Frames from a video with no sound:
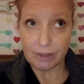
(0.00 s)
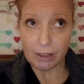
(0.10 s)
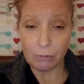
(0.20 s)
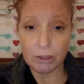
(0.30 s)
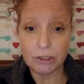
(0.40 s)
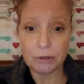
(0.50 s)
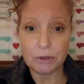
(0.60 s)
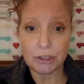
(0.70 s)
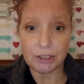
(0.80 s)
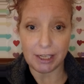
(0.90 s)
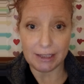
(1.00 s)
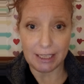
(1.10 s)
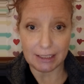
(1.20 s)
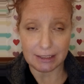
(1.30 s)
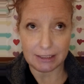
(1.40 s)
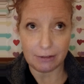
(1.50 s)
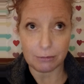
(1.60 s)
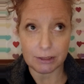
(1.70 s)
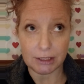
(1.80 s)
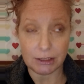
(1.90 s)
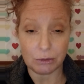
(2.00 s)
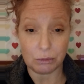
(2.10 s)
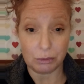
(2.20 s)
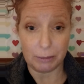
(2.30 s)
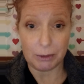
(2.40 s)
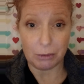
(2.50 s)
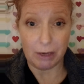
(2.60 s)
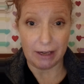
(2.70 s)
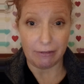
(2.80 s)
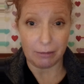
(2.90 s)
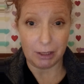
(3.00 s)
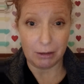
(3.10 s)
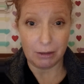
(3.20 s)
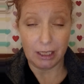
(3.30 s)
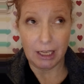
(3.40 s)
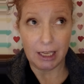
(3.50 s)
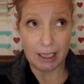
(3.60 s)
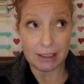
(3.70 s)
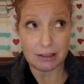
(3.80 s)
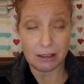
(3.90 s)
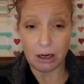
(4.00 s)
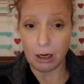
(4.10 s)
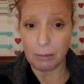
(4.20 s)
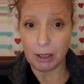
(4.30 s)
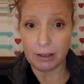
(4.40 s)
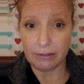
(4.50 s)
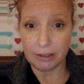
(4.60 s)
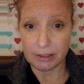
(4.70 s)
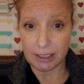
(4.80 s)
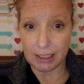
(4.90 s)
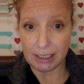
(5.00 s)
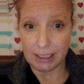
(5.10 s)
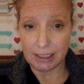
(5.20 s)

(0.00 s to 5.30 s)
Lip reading: Once you shed that stuff, once it's ripped away from you and it's not part of your psyche,